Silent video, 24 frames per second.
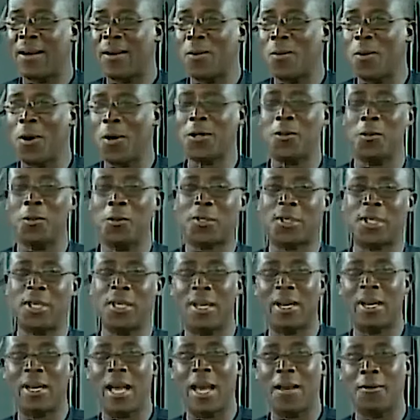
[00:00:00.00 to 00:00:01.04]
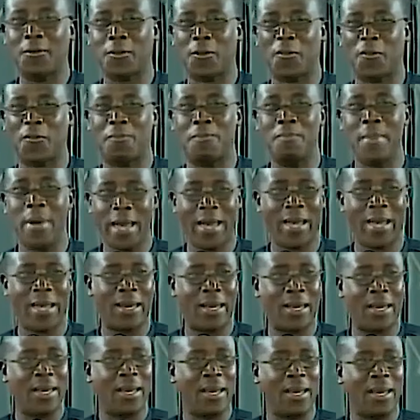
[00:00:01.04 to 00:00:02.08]
what you see in the lives of
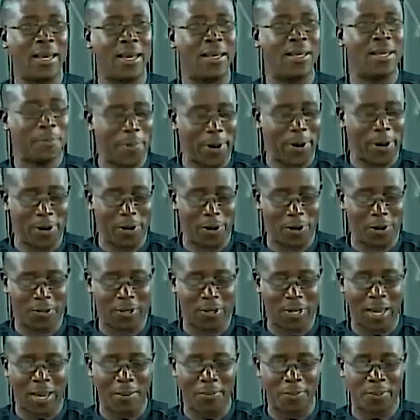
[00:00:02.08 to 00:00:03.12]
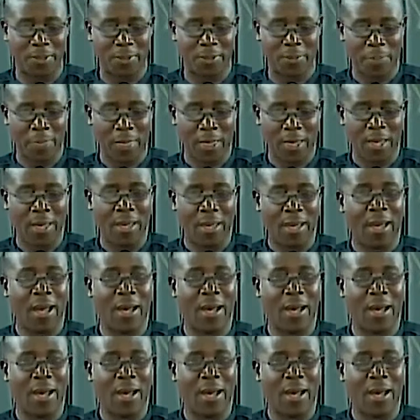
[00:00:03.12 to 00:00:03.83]
men in the perilous times.